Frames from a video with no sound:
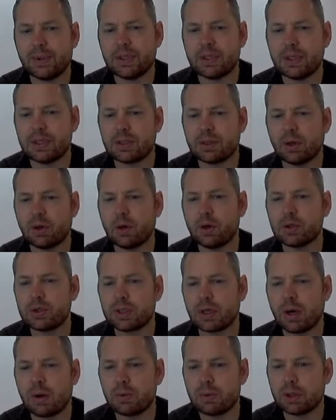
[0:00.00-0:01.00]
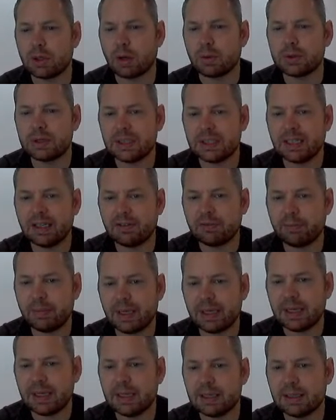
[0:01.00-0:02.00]
which is also going to give
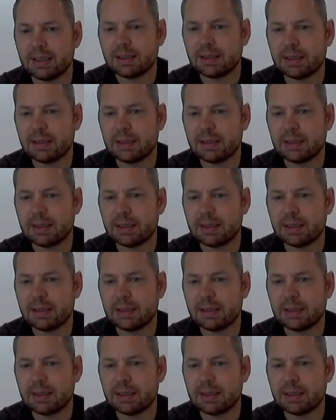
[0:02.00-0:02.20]
me